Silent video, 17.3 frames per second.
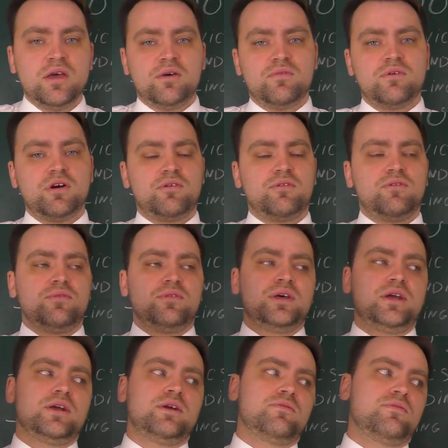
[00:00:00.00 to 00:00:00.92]
well,
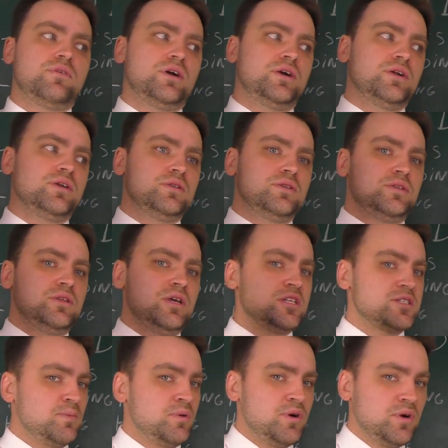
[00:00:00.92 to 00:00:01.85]
they were in
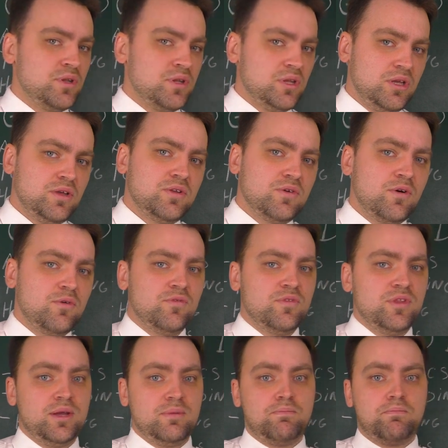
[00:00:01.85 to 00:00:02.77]
desperate need
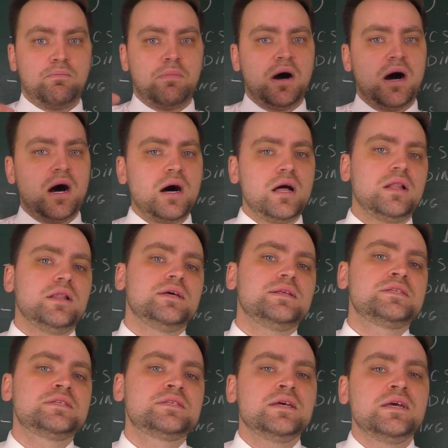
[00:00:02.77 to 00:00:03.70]
of the
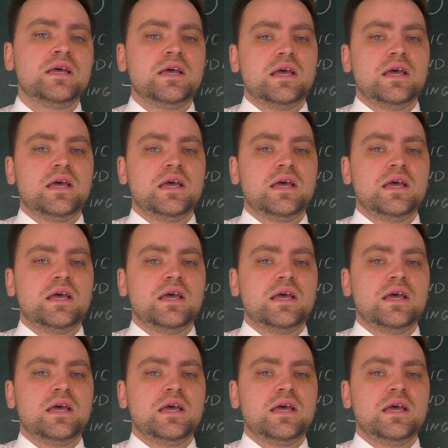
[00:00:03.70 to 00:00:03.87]
pilots,